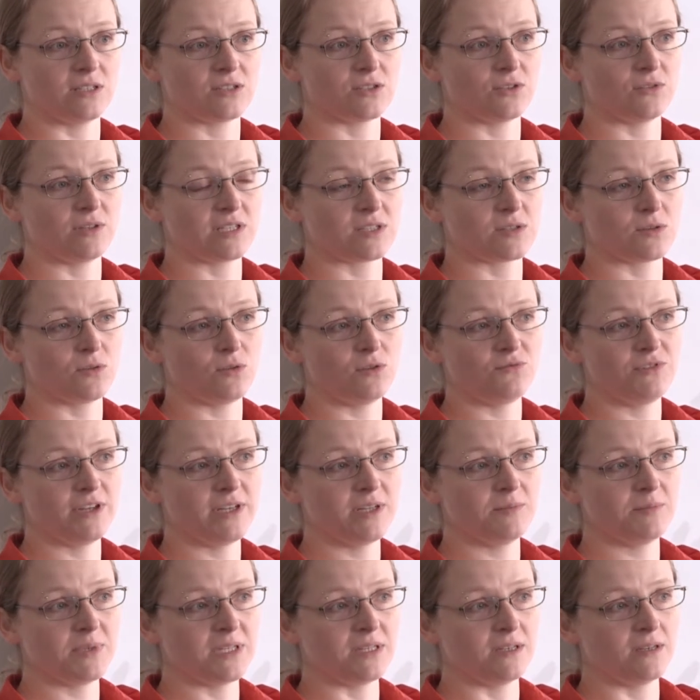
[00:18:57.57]
So there's
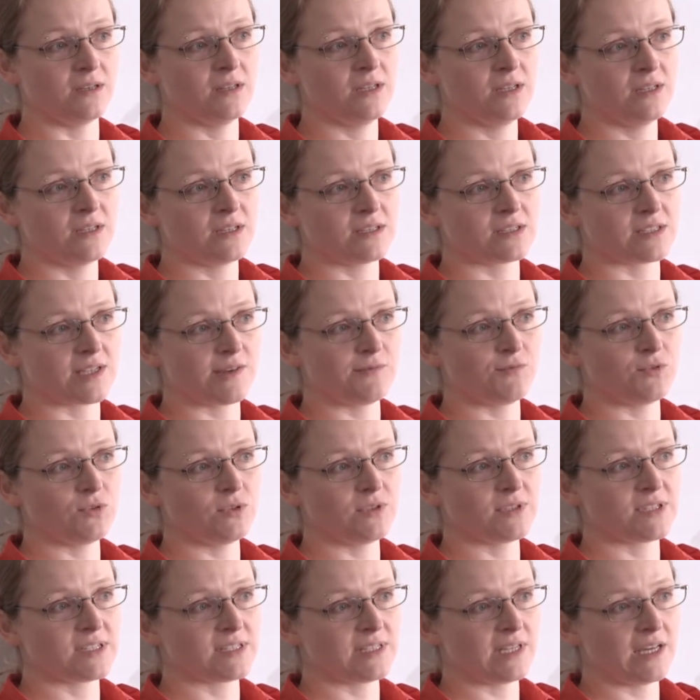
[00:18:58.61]
already been
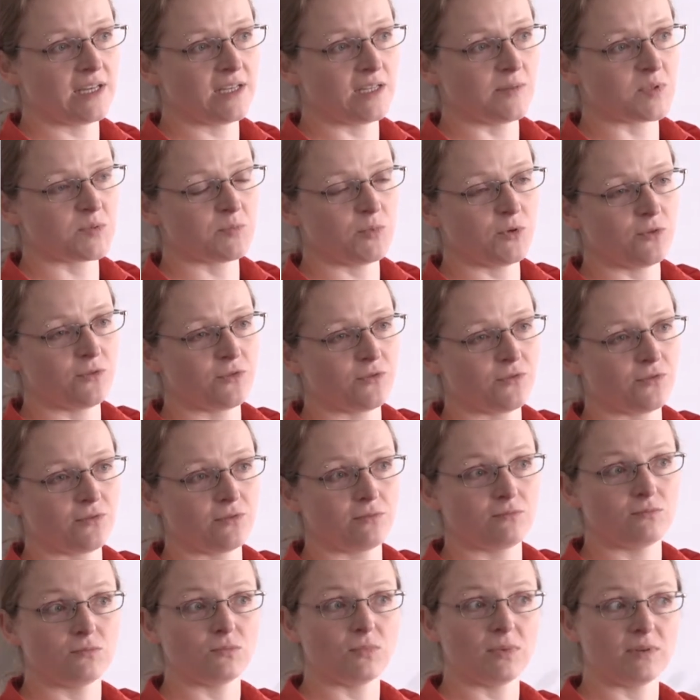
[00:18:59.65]
several startups,
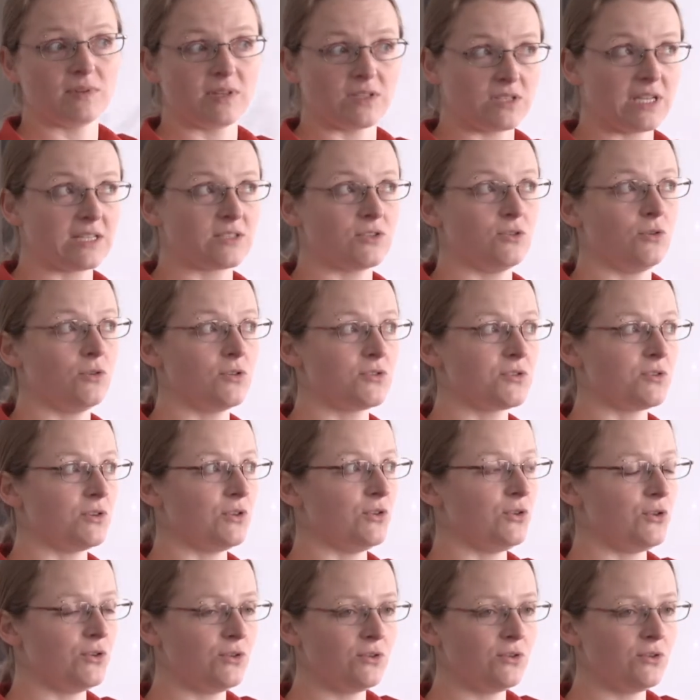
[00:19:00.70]
there's actually also in